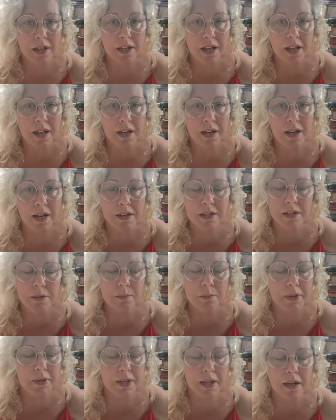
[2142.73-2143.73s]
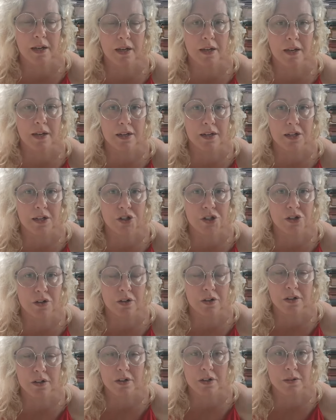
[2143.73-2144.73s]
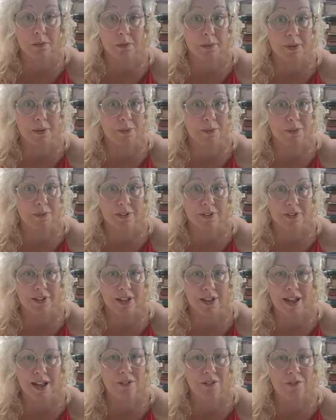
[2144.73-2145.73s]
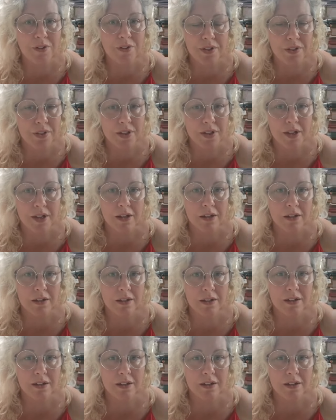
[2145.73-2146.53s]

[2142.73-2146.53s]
and it to be unconditional and to be with everything,